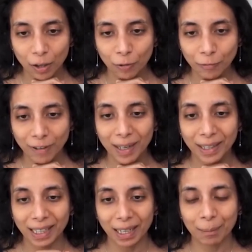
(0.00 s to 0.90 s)
of
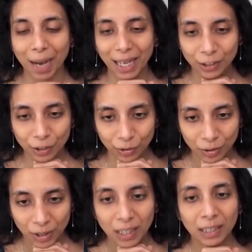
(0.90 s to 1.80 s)
Hurricane Matthew.
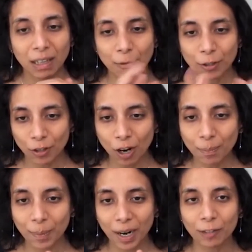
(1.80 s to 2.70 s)
That was
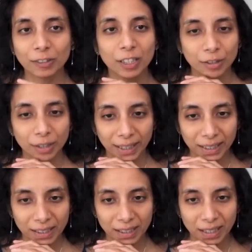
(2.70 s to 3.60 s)
not part of the
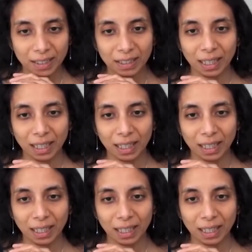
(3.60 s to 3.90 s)
training set,